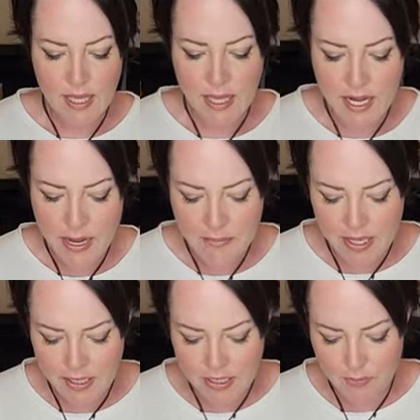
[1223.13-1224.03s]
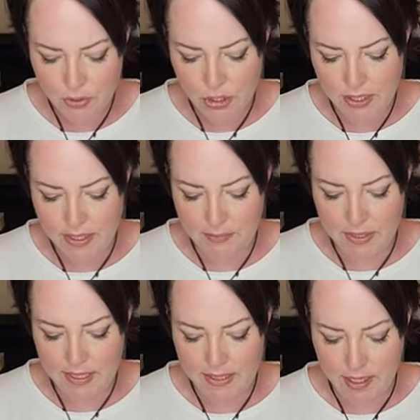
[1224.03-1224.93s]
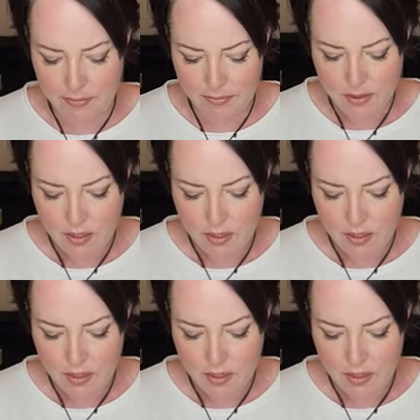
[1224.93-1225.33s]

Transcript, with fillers: and I might need to push these beads up